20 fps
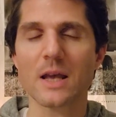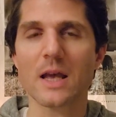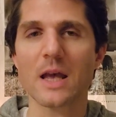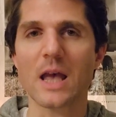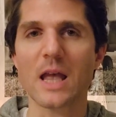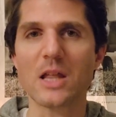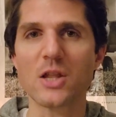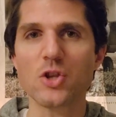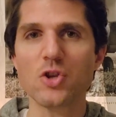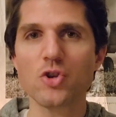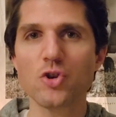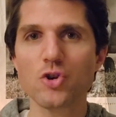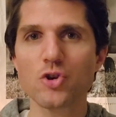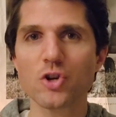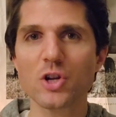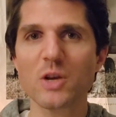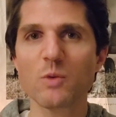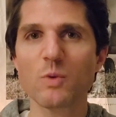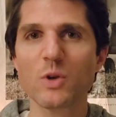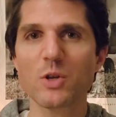And
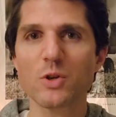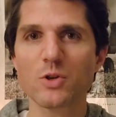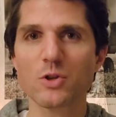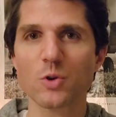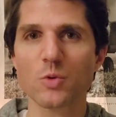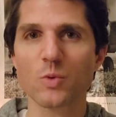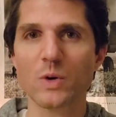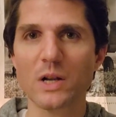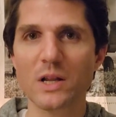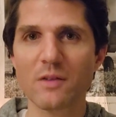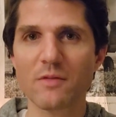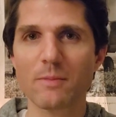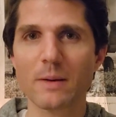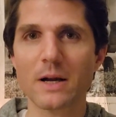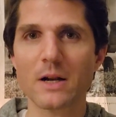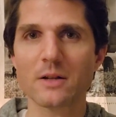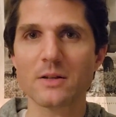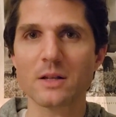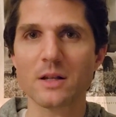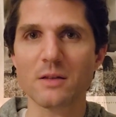usually we use a relief
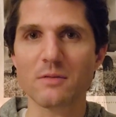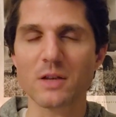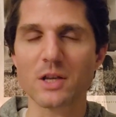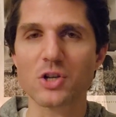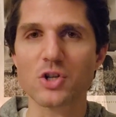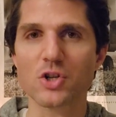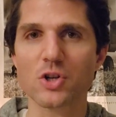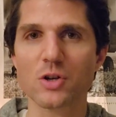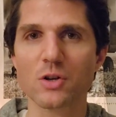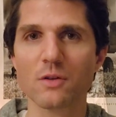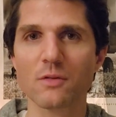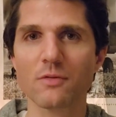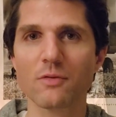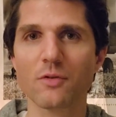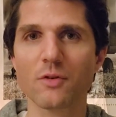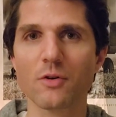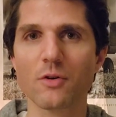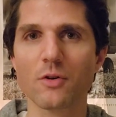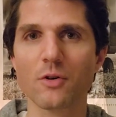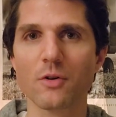pilot in aviation
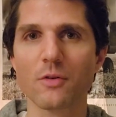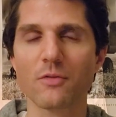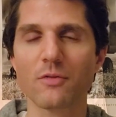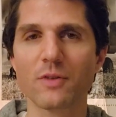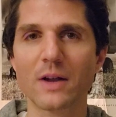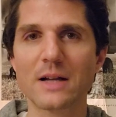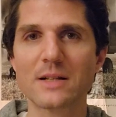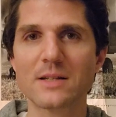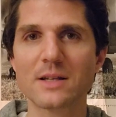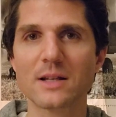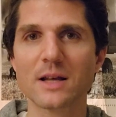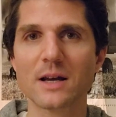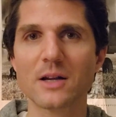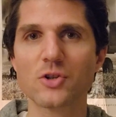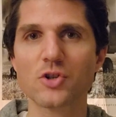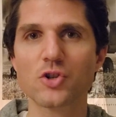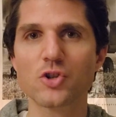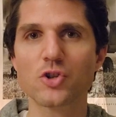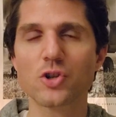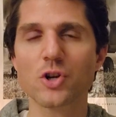for flights that are
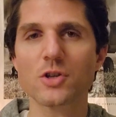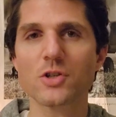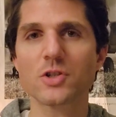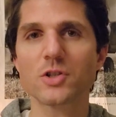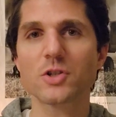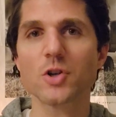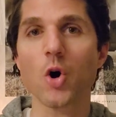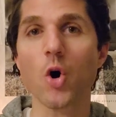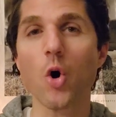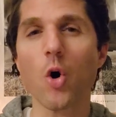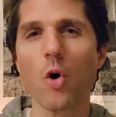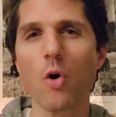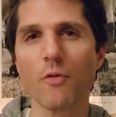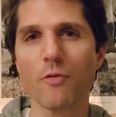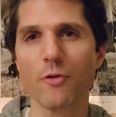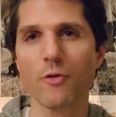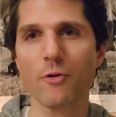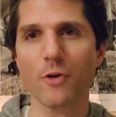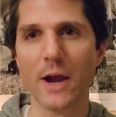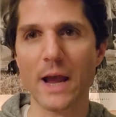just
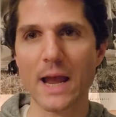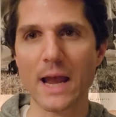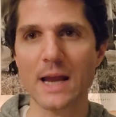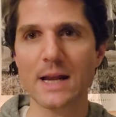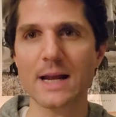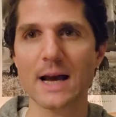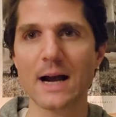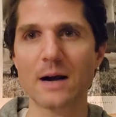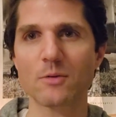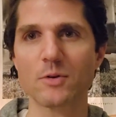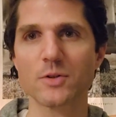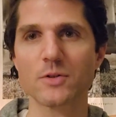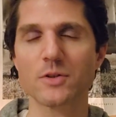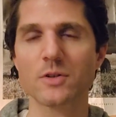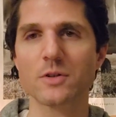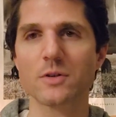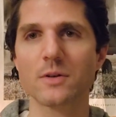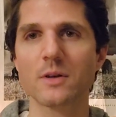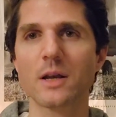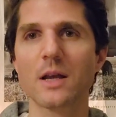over 8 hours
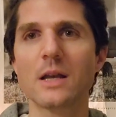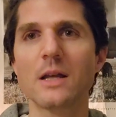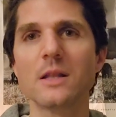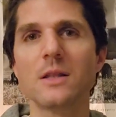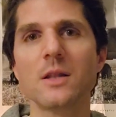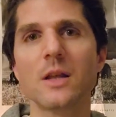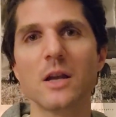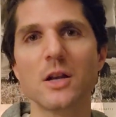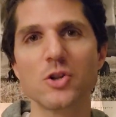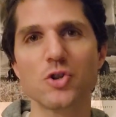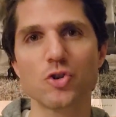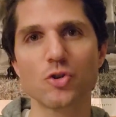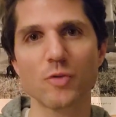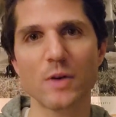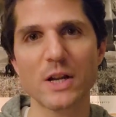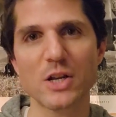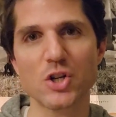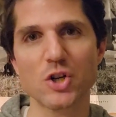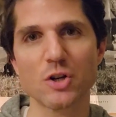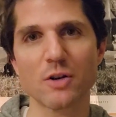in
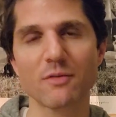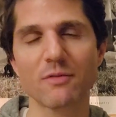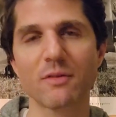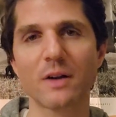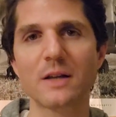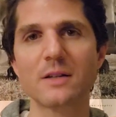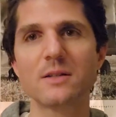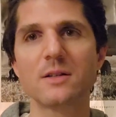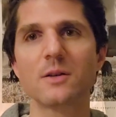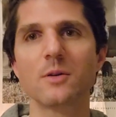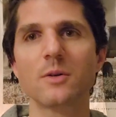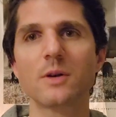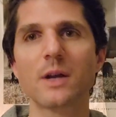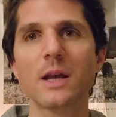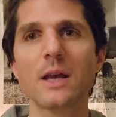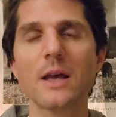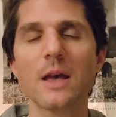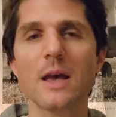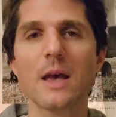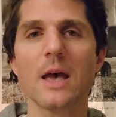duration of flight,
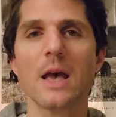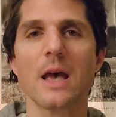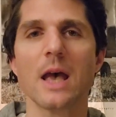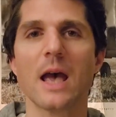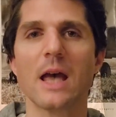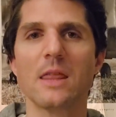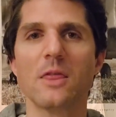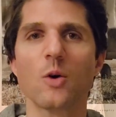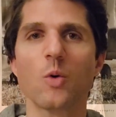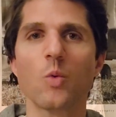okay? And the